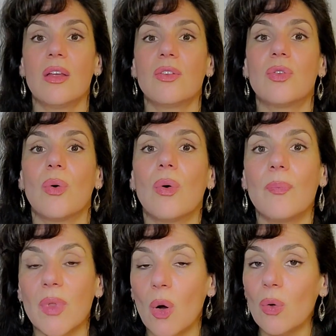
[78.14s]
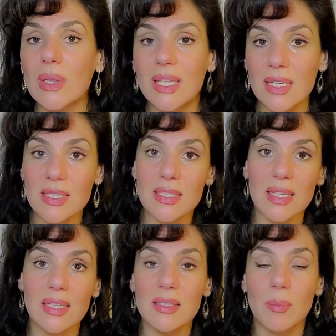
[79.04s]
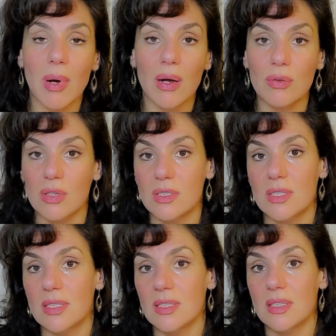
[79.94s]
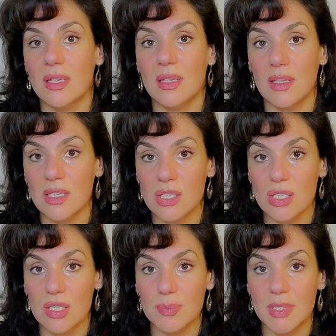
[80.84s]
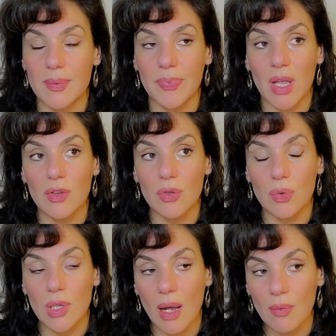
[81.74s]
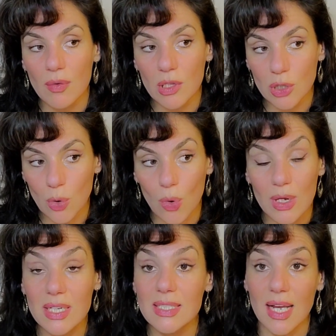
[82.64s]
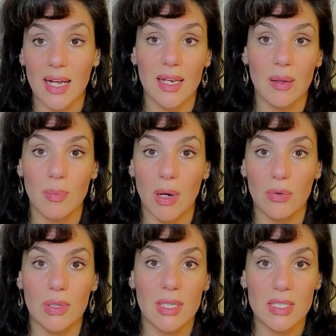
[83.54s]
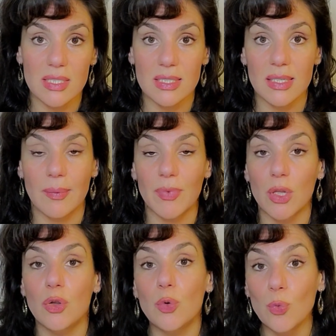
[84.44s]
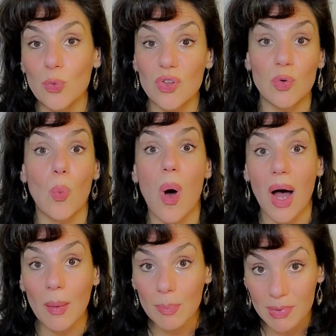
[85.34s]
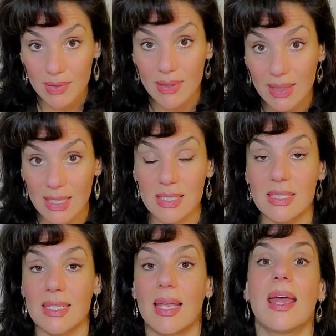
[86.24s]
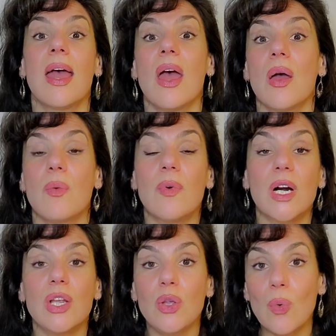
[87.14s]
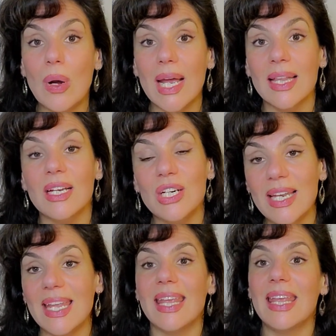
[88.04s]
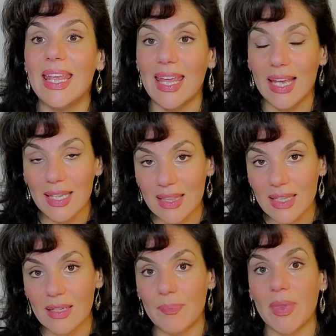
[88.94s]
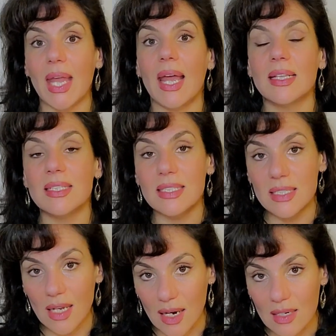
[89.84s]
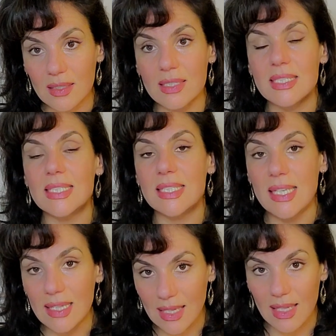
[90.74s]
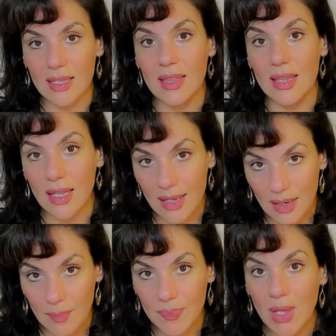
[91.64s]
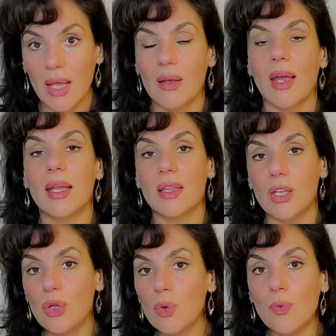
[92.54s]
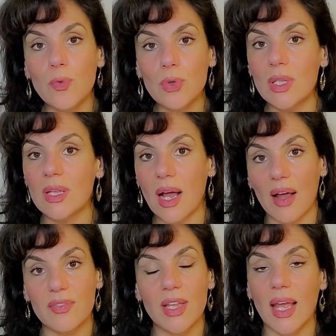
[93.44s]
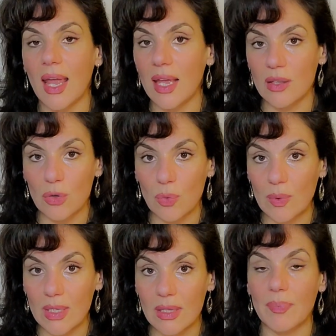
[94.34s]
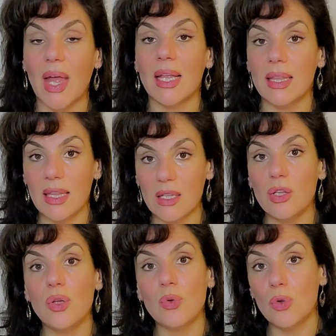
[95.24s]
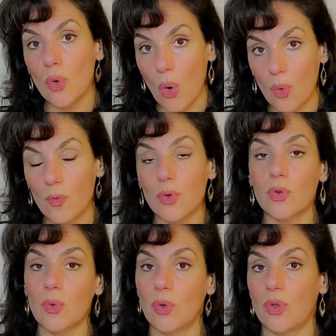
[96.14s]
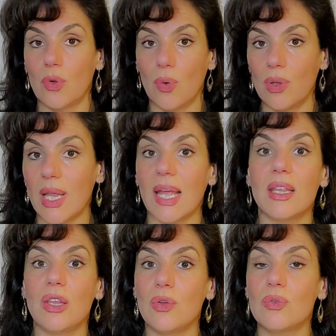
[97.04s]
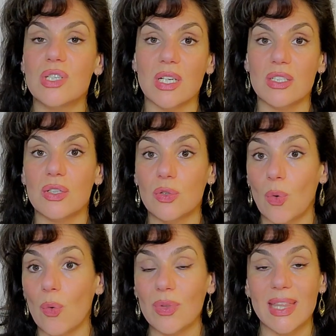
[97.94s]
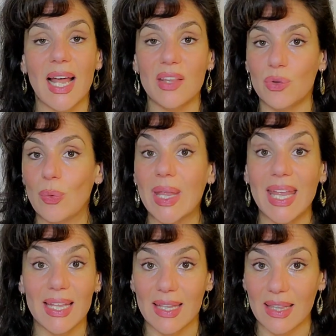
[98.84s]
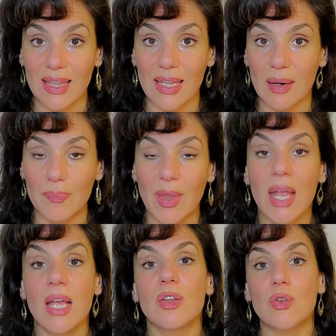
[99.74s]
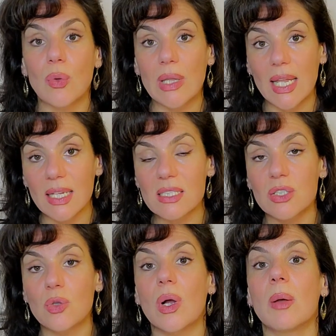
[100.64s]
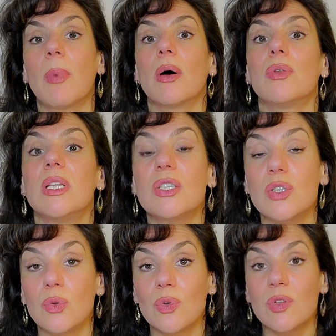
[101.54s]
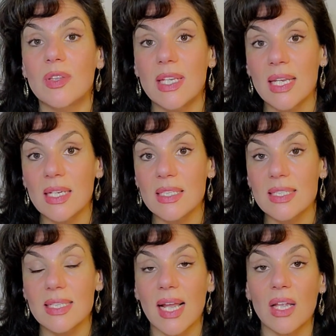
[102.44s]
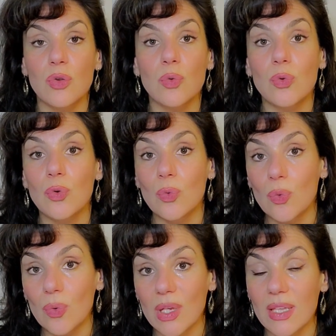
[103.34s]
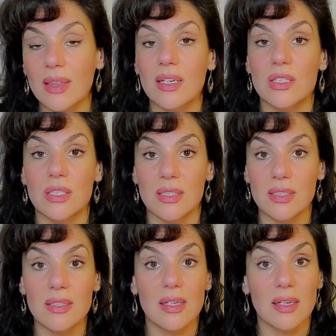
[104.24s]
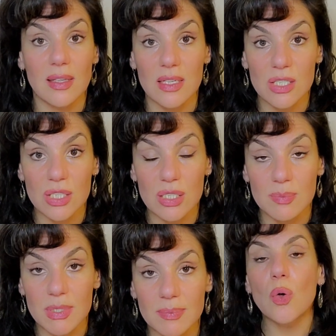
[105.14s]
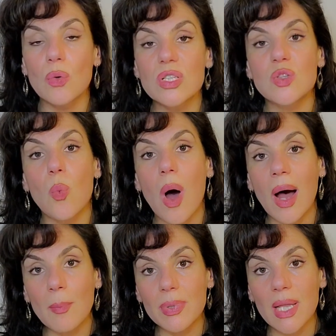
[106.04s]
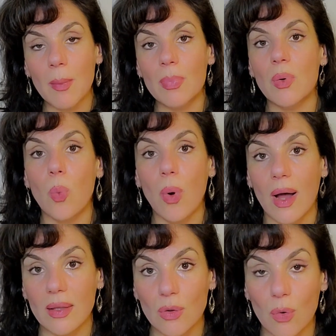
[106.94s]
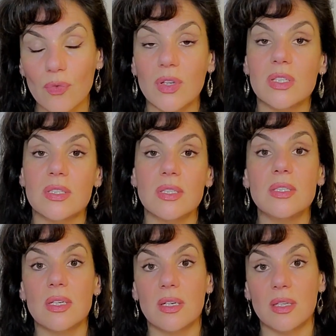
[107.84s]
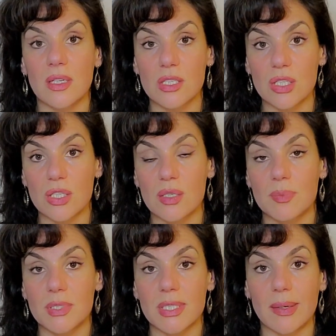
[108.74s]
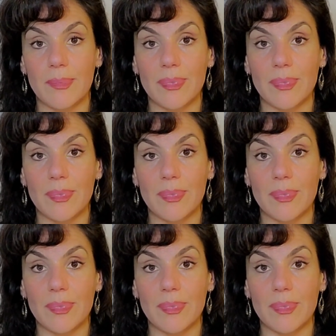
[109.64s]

So all this is about narcissistic relationships. So now we will talk exactly about these two swamps, let's say, where you can really get and start sinking there, and you wouldn't have the end of it until you know what's going on and you just know not to get in there. So let's talk about these two things not to do in narcissistic relationships. So swamp number one of narcissistic relationships,